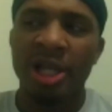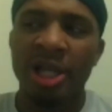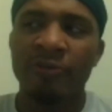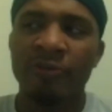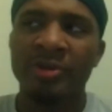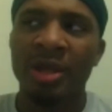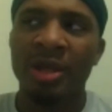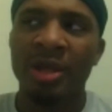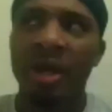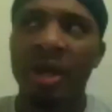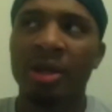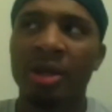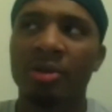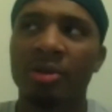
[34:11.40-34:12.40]
of was like
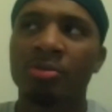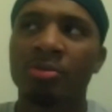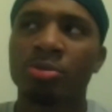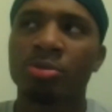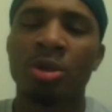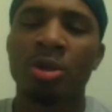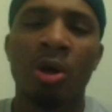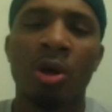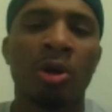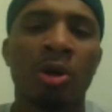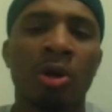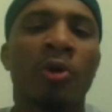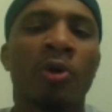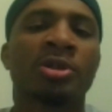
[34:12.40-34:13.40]

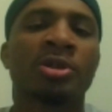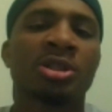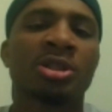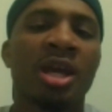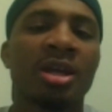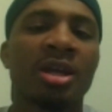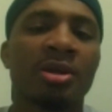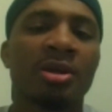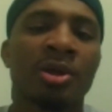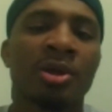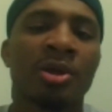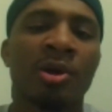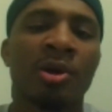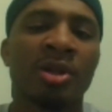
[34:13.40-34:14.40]
Golden State. They
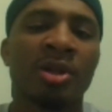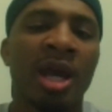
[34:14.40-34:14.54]
had